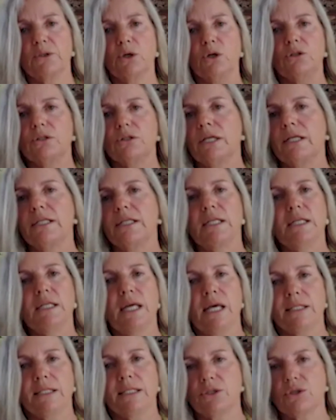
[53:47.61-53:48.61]
not any
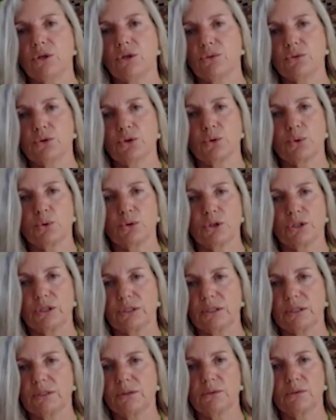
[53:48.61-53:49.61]
external
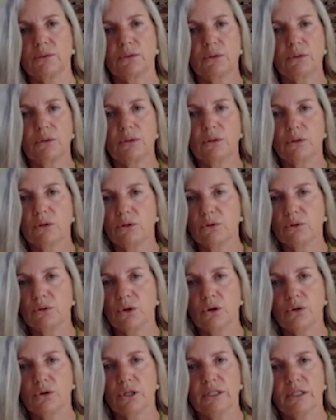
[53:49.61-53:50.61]
sources,
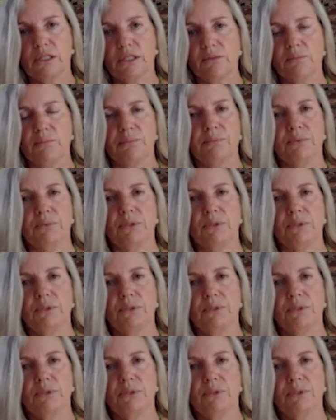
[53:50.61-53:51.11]
not any